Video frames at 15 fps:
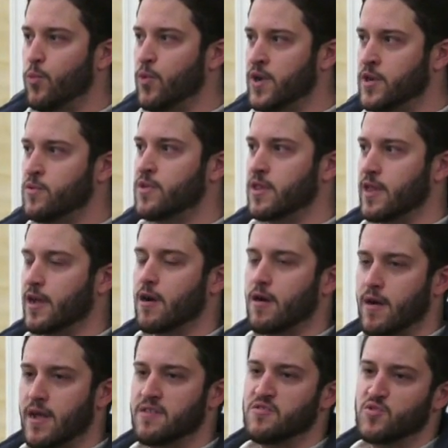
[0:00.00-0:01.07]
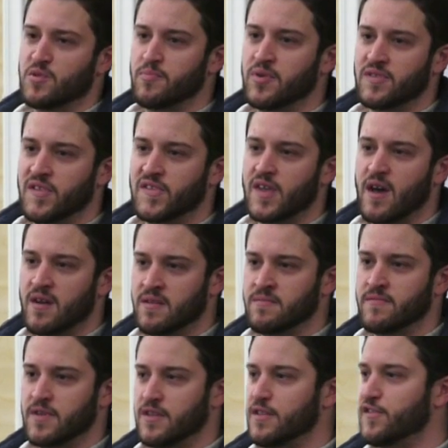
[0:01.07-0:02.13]
We knew that like, all right, you could print this out
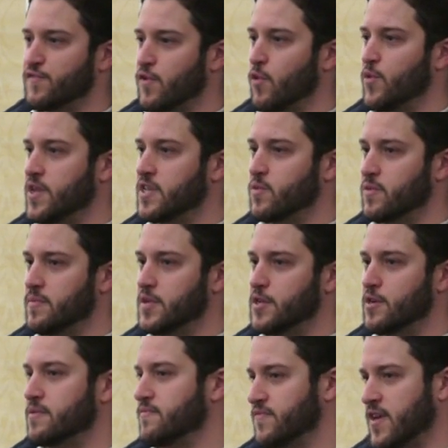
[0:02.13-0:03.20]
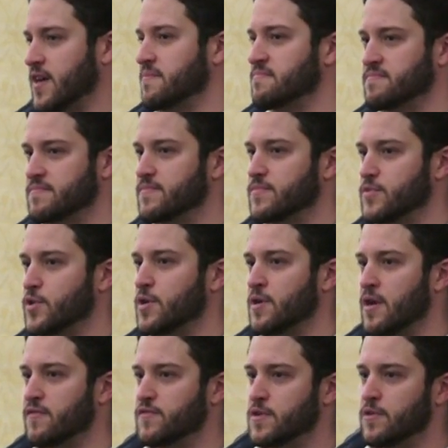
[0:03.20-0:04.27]
and at least for a week it would be good, fine, good
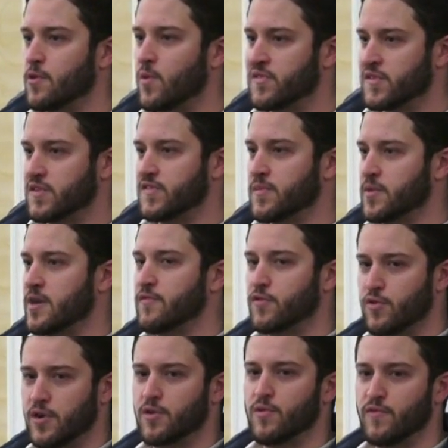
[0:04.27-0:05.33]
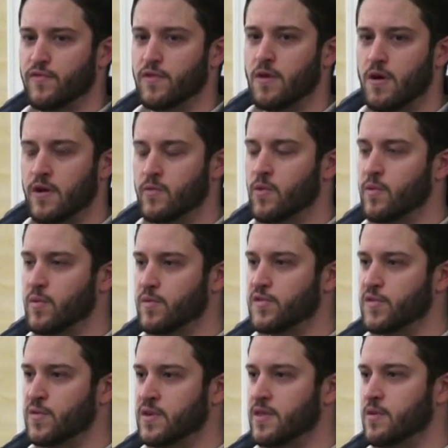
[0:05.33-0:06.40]
enough. You know, there wasn't some kind of critical flaw in what we were
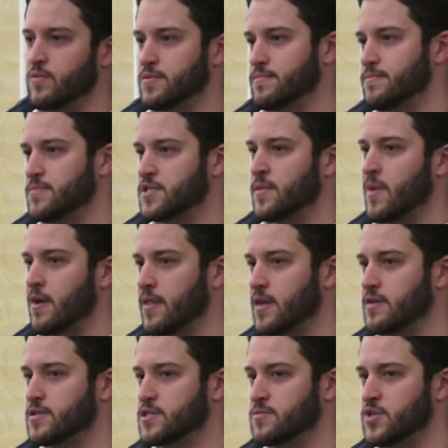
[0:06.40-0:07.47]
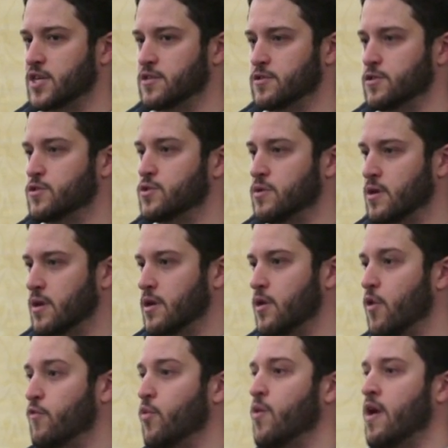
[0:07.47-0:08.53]
doing that would somehow like subject it to uh,
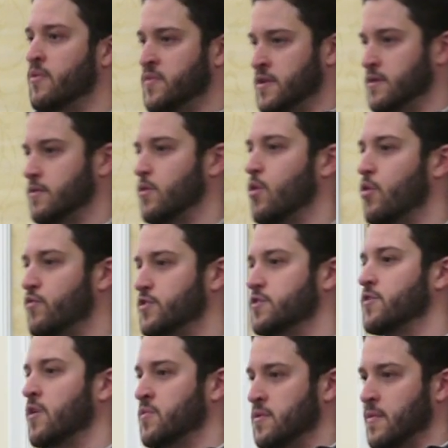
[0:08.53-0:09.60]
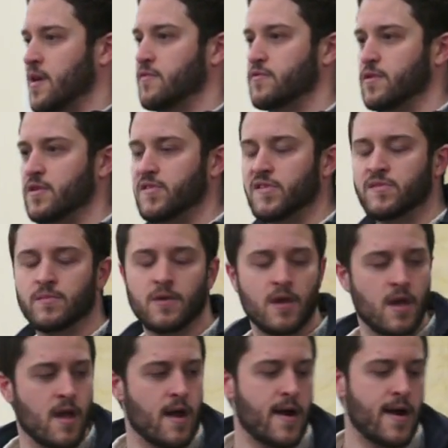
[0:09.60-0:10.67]
an overwhelming or overdetermined amount of criticism.
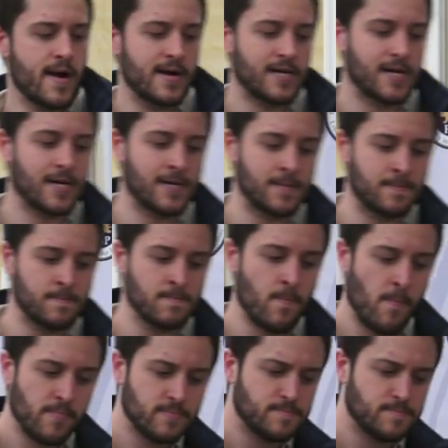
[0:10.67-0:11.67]
Um,